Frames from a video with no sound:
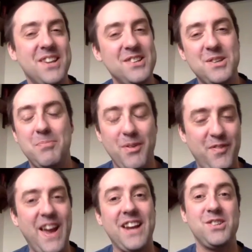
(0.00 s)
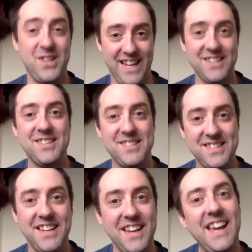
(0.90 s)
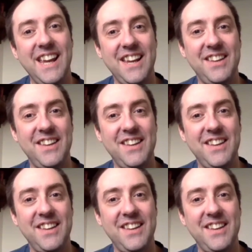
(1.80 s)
I'm such a perfectionist